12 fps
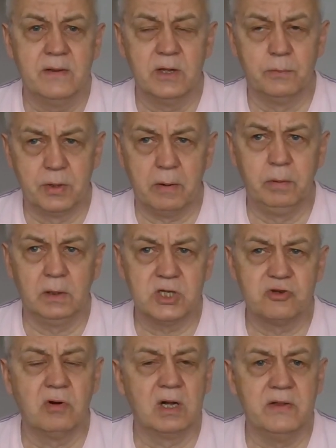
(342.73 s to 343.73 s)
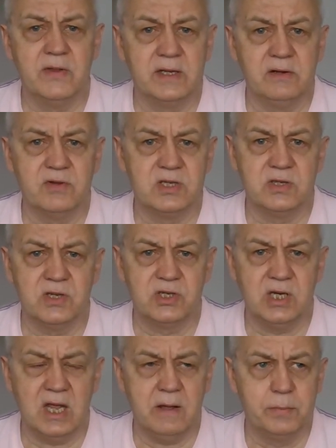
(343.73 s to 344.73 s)
They'll probably struggle in their division
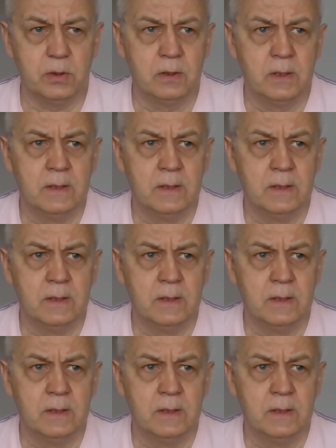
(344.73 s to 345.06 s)
this year. But,